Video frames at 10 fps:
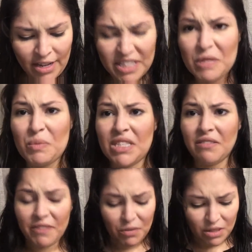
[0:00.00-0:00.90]

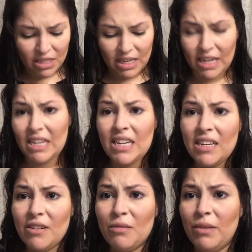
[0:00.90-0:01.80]
specific ones that I
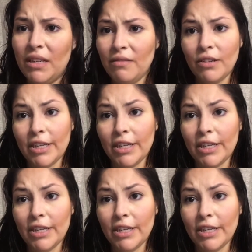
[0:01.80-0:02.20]
needed or whatever.